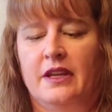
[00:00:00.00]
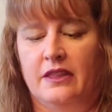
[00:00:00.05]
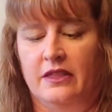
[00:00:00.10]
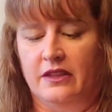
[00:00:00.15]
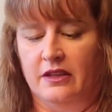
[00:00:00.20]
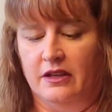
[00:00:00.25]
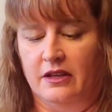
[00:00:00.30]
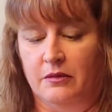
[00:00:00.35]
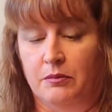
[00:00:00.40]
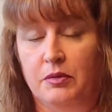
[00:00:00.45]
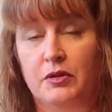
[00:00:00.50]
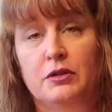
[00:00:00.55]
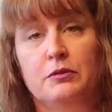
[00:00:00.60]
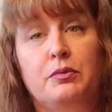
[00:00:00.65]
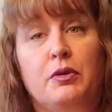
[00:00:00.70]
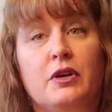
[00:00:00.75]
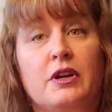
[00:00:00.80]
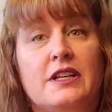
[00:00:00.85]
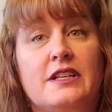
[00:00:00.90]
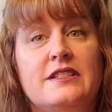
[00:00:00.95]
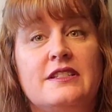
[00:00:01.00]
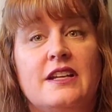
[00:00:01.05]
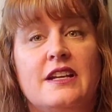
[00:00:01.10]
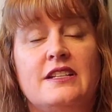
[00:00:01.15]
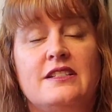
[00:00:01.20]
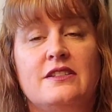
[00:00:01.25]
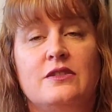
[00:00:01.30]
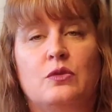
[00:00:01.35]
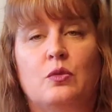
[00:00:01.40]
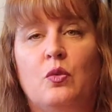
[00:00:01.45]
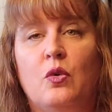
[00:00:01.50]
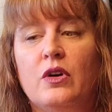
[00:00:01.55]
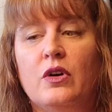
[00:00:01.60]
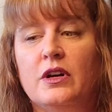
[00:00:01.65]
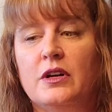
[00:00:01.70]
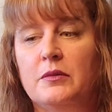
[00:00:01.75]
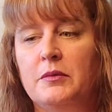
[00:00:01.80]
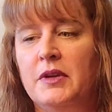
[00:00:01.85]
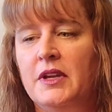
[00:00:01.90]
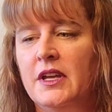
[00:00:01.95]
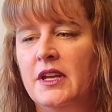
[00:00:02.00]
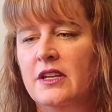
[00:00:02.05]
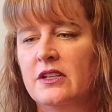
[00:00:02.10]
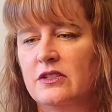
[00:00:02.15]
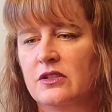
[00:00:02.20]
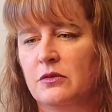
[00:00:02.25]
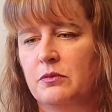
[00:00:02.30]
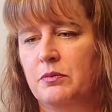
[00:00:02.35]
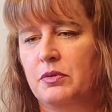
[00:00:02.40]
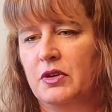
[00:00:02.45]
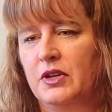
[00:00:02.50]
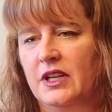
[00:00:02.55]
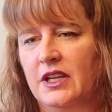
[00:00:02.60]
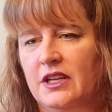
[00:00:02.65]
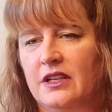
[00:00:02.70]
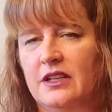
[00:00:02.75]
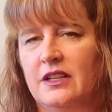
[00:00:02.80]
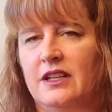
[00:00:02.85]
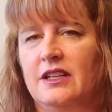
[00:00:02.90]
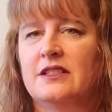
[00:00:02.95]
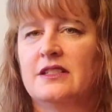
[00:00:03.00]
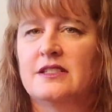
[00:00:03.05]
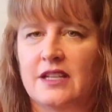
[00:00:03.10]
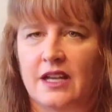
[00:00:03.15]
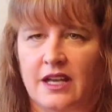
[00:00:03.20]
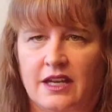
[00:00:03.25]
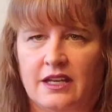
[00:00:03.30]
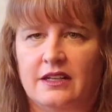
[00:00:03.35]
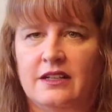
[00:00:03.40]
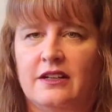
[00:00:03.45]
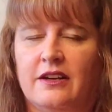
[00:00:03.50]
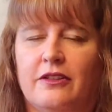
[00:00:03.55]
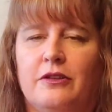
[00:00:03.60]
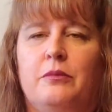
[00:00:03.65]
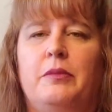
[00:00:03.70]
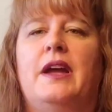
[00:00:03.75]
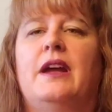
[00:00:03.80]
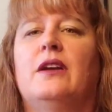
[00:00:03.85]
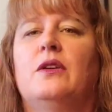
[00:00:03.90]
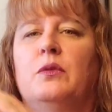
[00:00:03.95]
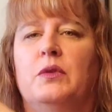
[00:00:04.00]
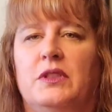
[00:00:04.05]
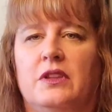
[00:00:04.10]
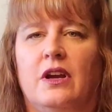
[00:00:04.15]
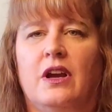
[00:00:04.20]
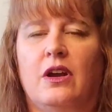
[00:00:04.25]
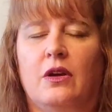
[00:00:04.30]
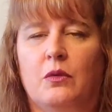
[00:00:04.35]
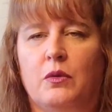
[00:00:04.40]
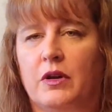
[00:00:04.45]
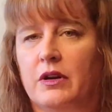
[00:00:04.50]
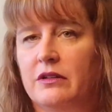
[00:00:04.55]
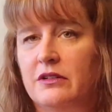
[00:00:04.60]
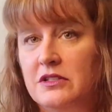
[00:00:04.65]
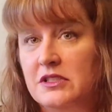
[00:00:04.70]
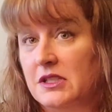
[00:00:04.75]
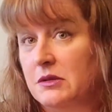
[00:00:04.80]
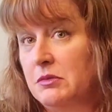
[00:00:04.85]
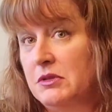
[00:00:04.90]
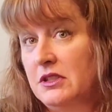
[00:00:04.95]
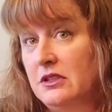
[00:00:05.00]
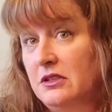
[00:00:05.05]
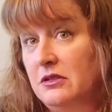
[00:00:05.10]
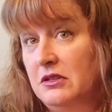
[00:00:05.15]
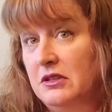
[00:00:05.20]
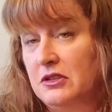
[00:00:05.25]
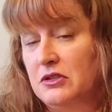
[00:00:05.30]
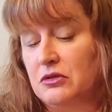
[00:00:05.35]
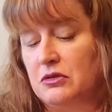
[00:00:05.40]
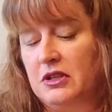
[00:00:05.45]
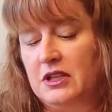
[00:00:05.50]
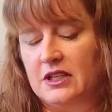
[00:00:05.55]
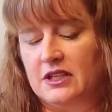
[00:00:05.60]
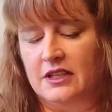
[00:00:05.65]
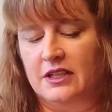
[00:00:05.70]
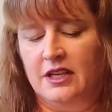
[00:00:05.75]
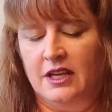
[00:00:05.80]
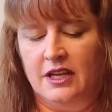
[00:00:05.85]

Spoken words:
The pulled pork is nice and warm, so putting it inside another bag with the hot water seemed to do the trick